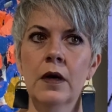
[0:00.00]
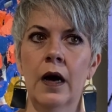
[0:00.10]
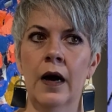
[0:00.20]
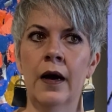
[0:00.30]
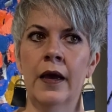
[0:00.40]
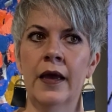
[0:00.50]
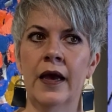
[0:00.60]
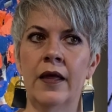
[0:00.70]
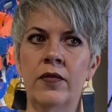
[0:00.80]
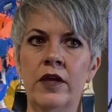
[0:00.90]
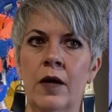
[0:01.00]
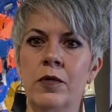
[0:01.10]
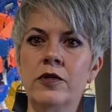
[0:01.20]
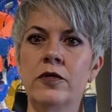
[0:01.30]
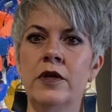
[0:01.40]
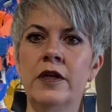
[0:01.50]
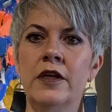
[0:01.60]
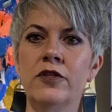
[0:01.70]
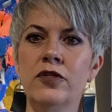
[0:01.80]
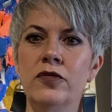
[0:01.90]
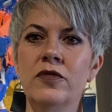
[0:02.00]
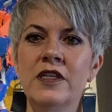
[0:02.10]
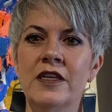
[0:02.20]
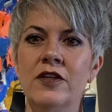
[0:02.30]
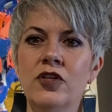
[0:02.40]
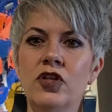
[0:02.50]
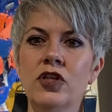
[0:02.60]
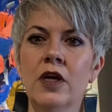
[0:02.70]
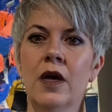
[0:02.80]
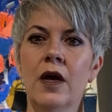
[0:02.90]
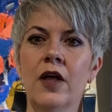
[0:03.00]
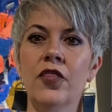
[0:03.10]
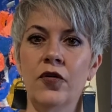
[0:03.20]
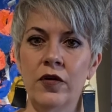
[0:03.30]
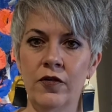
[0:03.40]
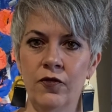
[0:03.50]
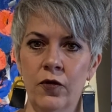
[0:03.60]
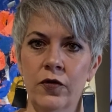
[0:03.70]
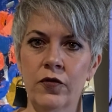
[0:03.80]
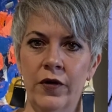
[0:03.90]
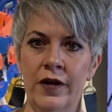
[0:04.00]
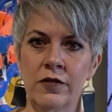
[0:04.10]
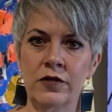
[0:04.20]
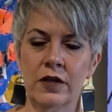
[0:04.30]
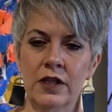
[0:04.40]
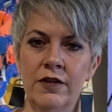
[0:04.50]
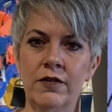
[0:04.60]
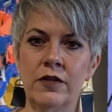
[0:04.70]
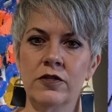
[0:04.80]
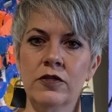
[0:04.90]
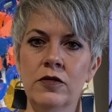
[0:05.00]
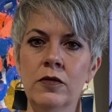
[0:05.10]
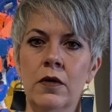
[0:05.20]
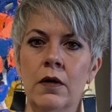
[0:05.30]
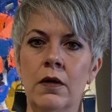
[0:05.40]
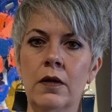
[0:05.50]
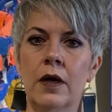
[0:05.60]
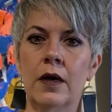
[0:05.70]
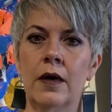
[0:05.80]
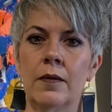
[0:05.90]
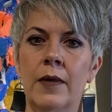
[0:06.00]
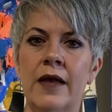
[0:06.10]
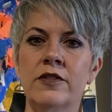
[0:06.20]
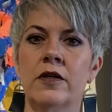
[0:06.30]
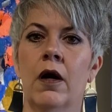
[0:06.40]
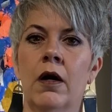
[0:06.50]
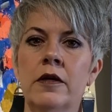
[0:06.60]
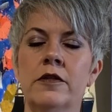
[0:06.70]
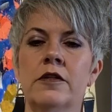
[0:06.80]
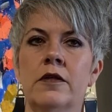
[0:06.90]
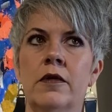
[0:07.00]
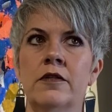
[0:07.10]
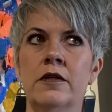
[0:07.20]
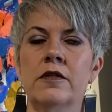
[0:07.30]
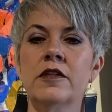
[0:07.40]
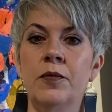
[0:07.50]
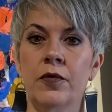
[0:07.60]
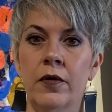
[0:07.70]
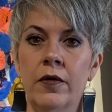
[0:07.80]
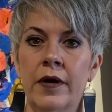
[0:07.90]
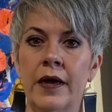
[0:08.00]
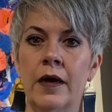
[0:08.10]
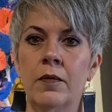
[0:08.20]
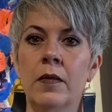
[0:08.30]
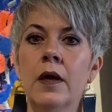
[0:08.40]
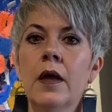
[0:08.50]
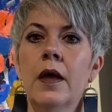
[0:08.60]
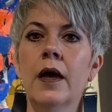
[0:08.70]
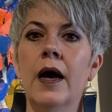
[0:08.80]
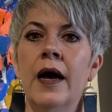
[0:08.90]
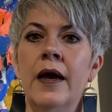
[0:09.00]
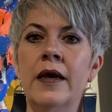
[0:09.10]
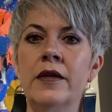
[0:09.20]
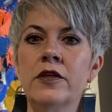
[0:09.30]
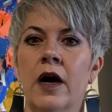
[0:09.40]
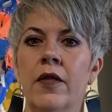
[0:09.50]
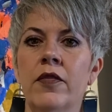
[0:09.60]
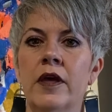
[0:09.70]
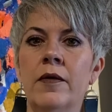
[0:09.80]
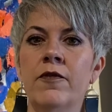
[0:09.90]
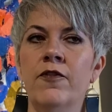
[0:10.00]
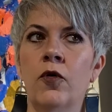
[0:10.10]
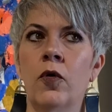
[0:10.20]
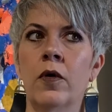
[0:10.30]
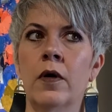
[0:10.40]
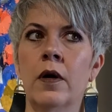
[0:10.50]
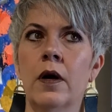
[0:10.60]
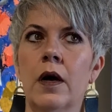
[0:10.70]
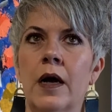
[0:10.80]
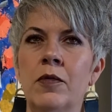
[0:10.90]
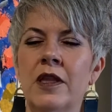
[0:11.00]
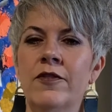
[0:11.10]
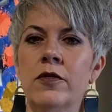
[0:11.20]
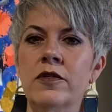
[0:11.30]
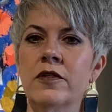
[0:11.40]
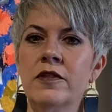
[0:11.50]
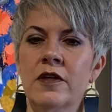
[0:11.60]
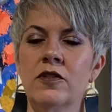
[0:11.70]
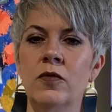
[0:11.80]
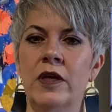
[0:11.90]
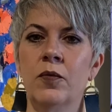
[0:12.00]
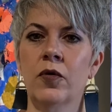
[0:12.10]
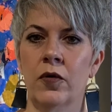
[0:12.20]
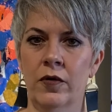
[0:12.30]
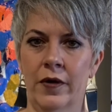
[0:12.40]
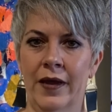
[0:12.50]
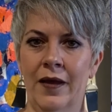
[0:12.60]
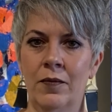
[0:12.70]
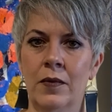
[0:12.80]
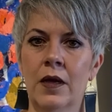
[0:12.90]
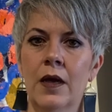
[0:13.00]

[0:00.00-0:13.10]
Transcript: I had the opportunity to teach 3rd and 4th graders at Cleveland School as an artist in residency program. I taught them for, I believe it was a 6-week program,